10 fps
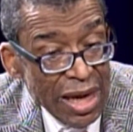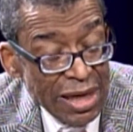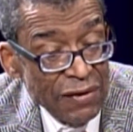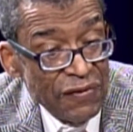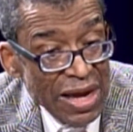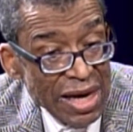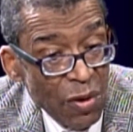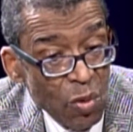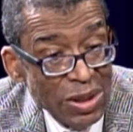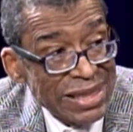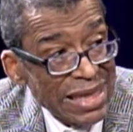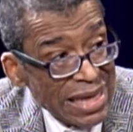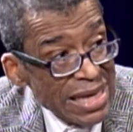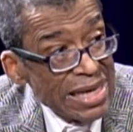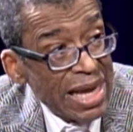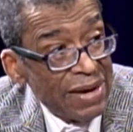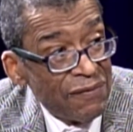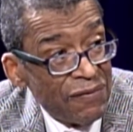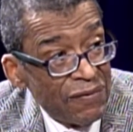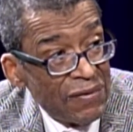and they find out what's in that
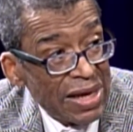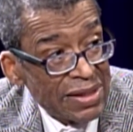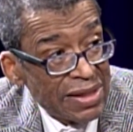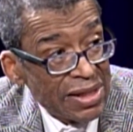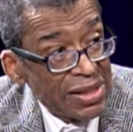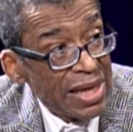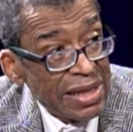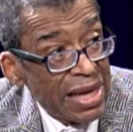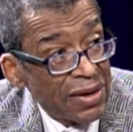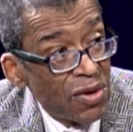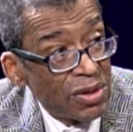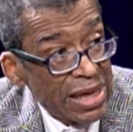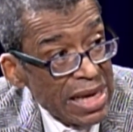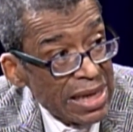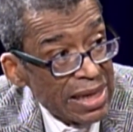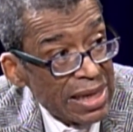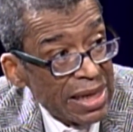vaccination, they're not going to take it.